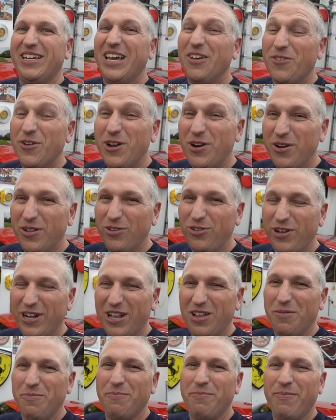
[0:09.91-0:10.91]
If you're new to the
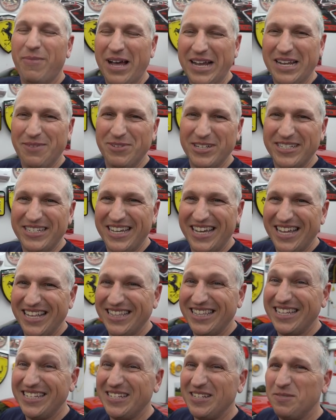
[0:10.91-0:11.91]
channel, my name is
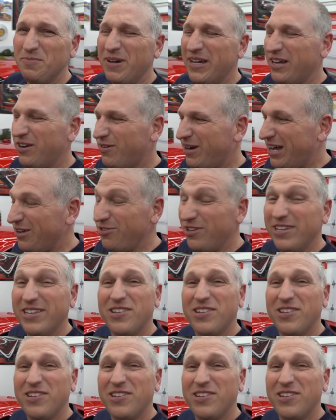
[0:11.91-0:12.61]
Dan, this is my garage,